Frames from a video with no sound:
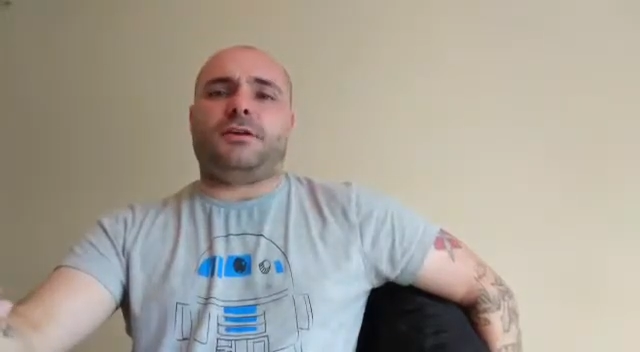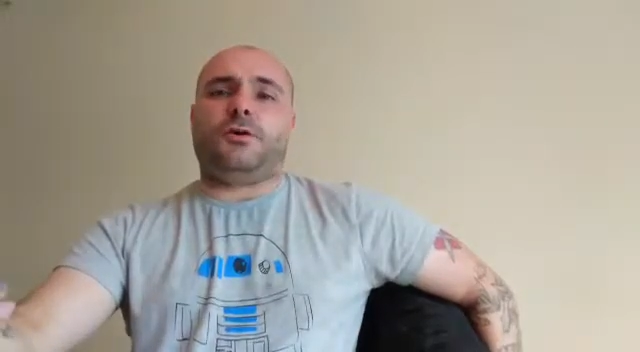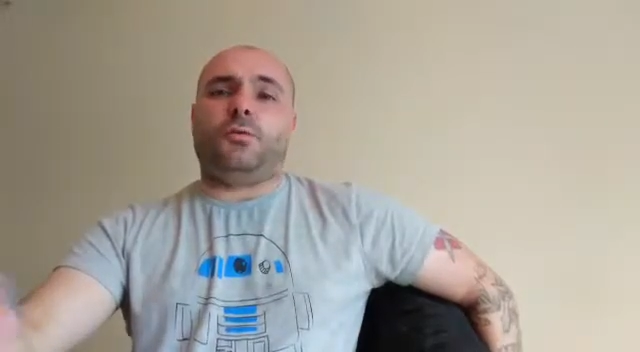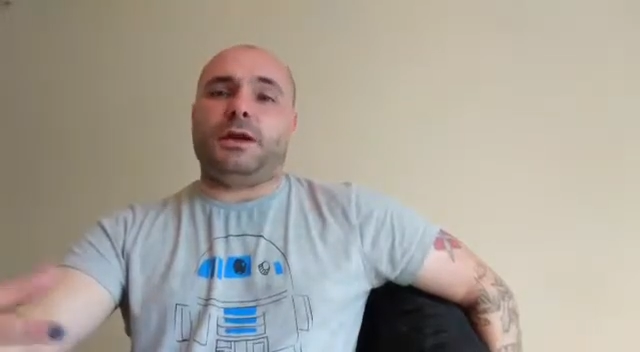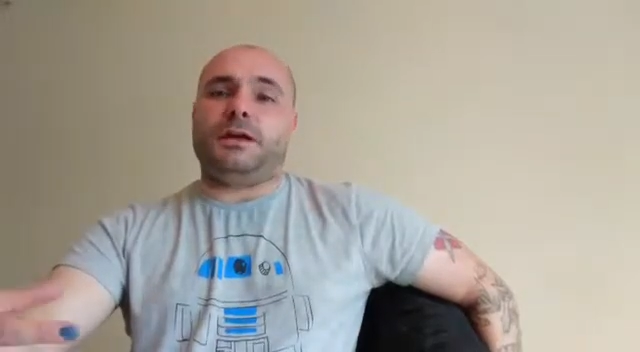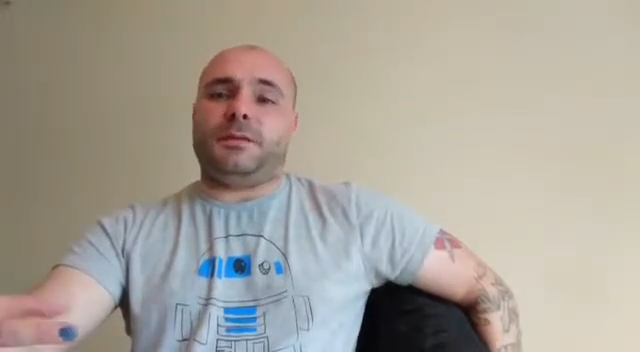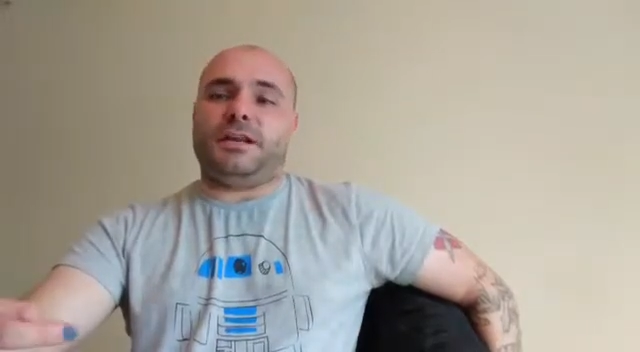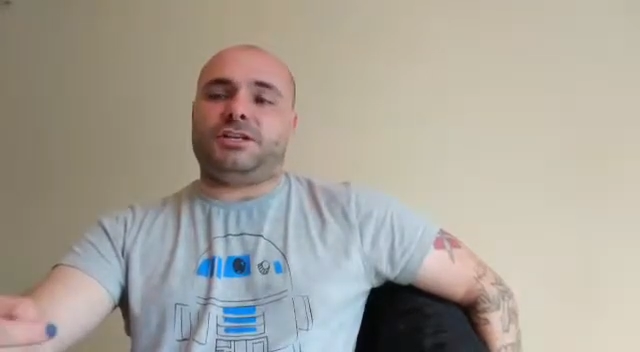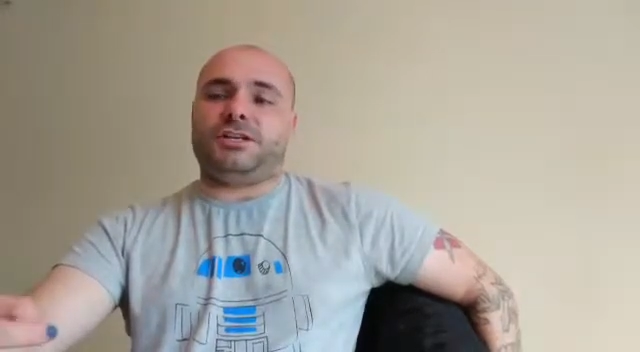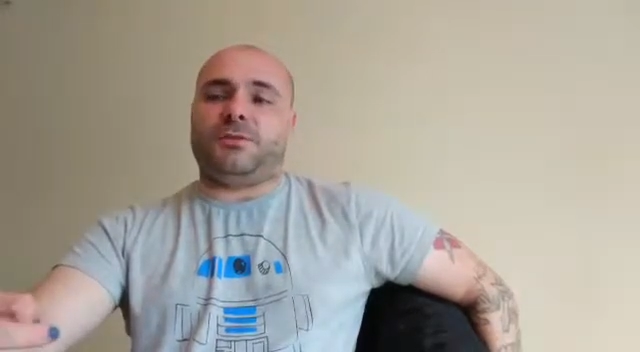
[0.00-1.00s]
the weird
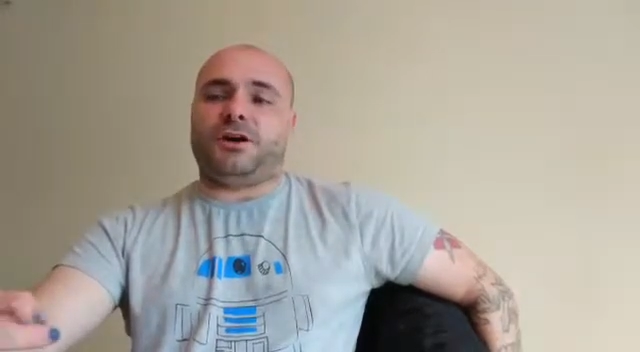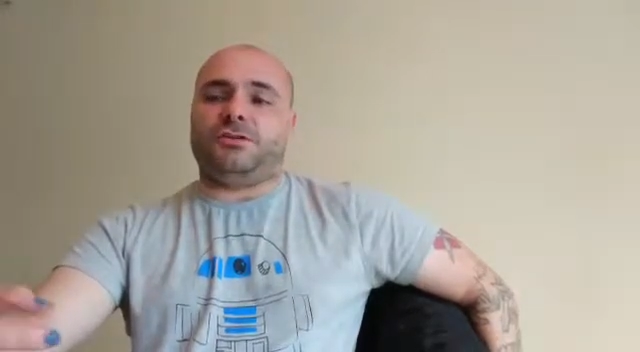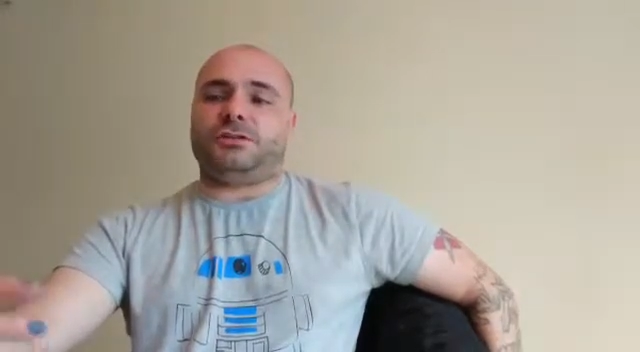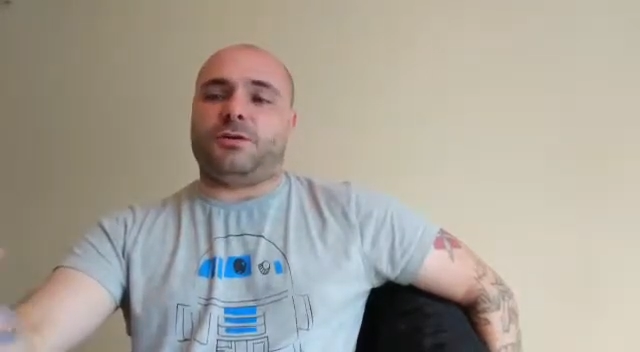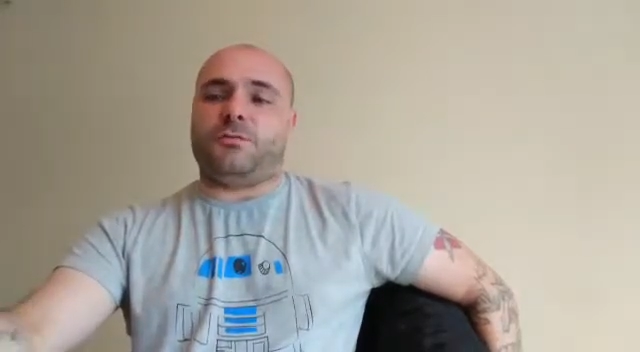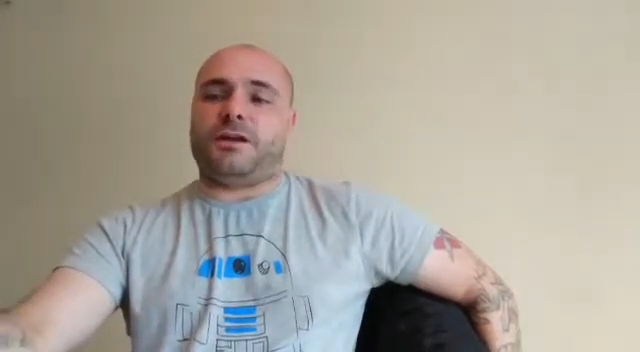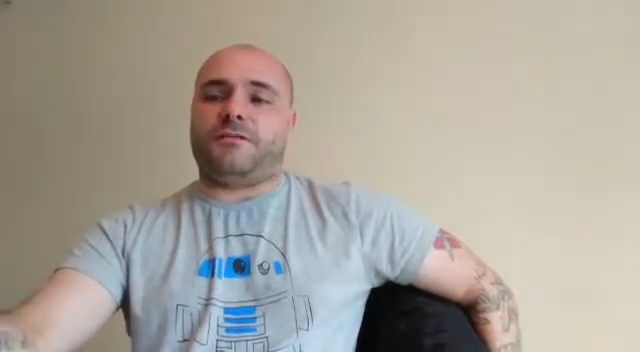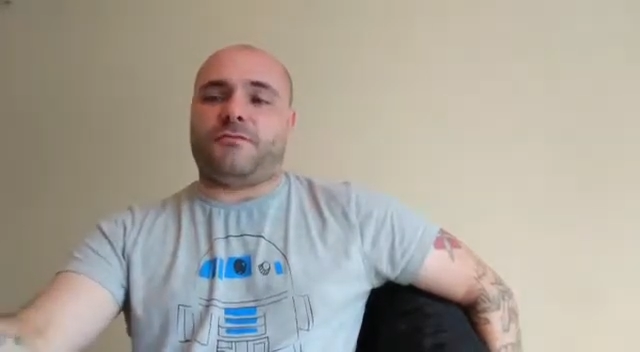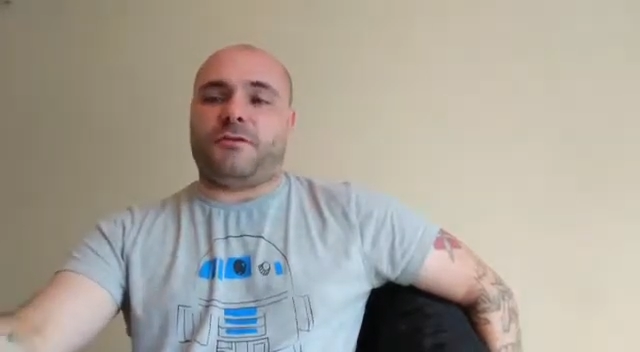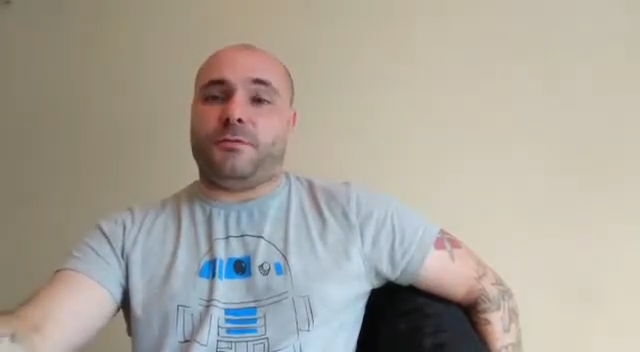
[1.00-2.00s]
miniatures models that
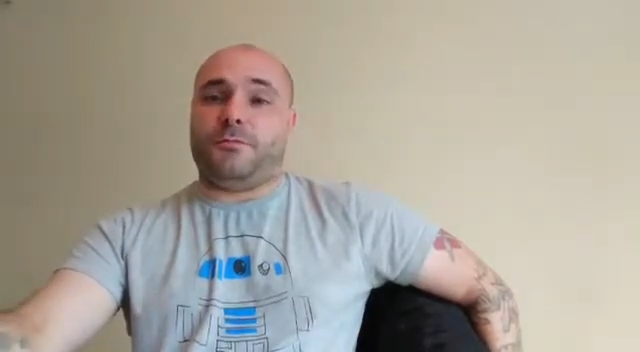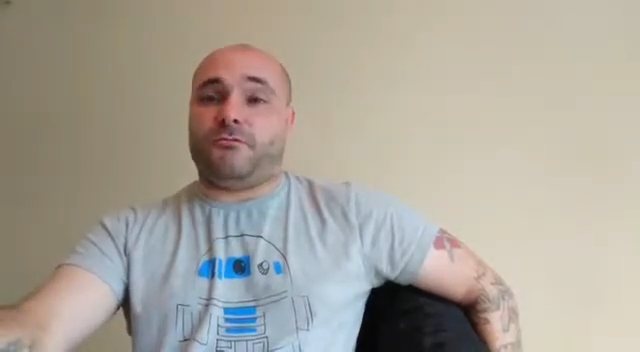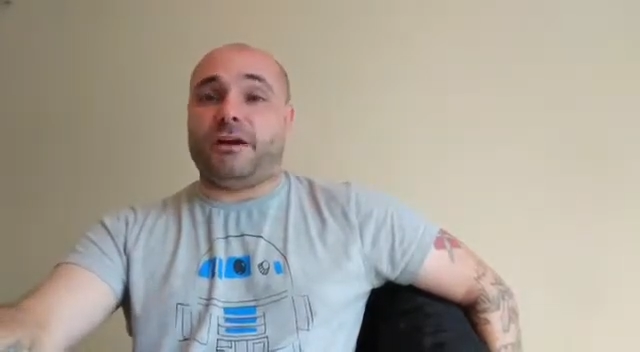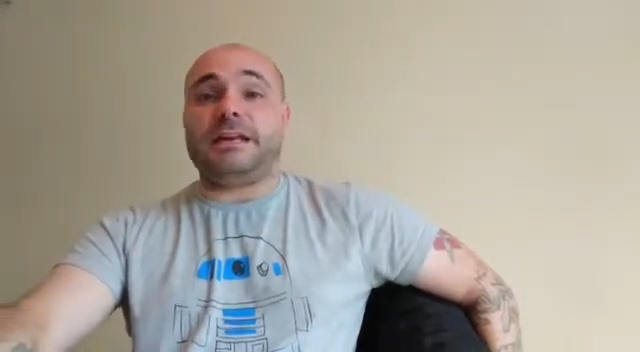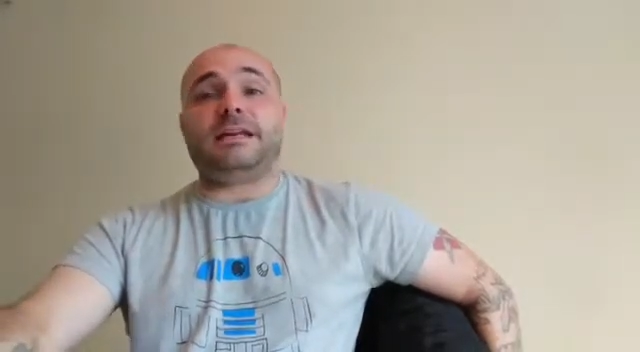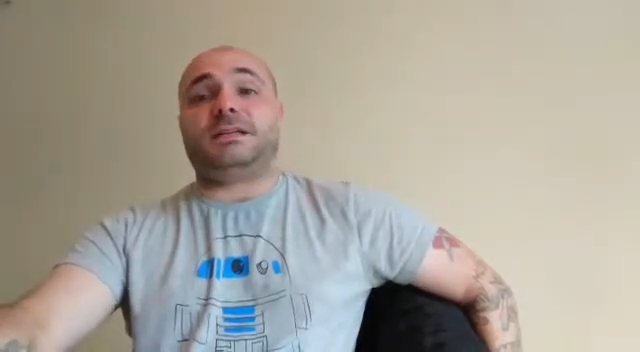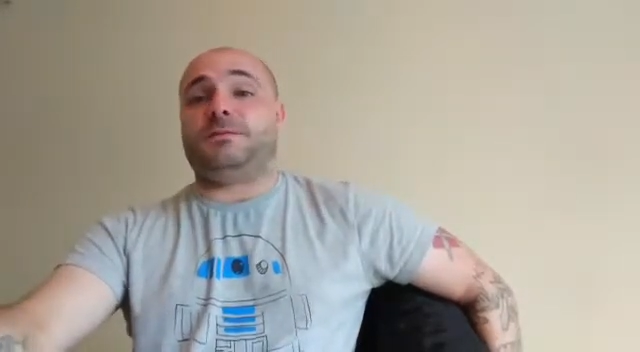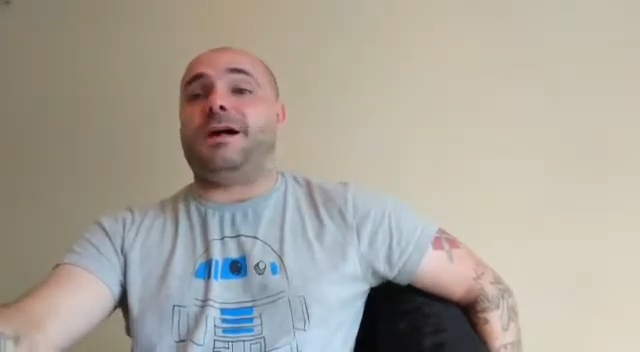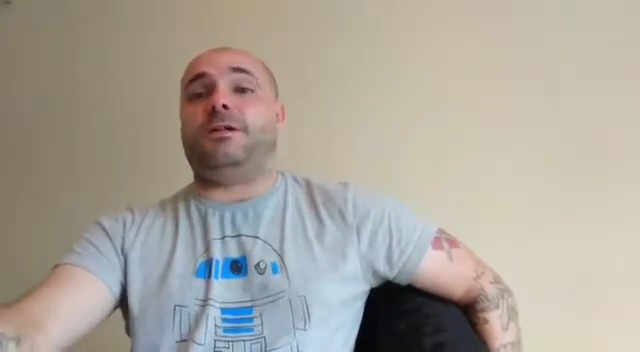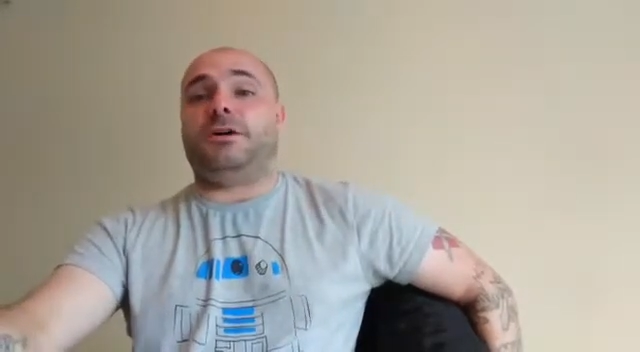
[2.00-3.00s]
went from really
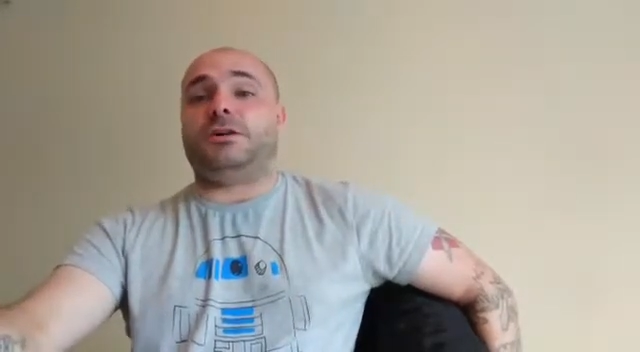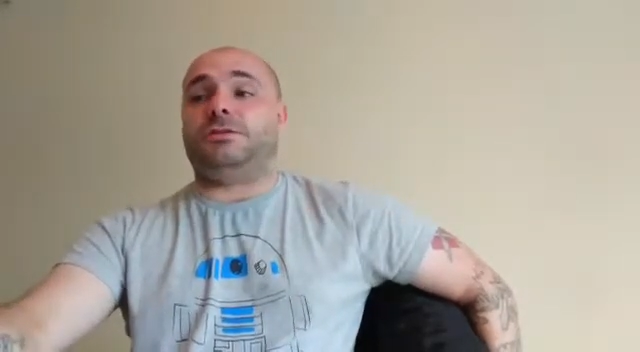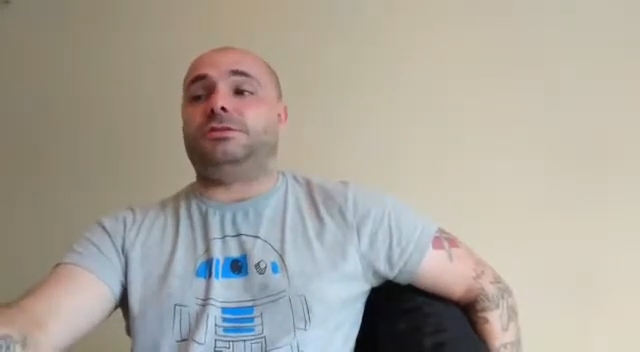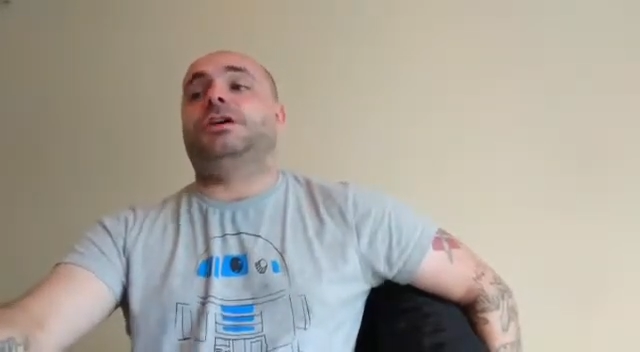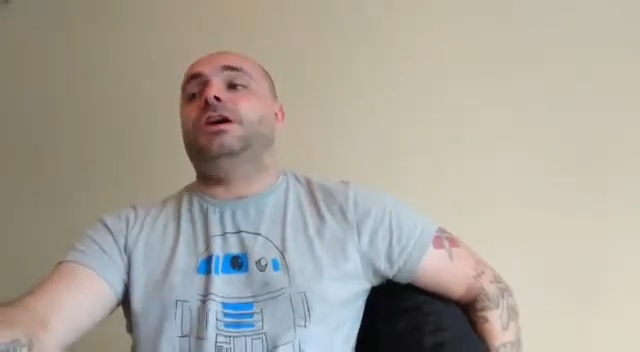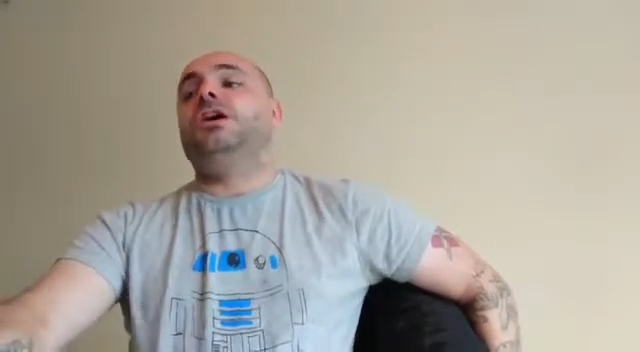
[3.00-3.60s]
nice metal models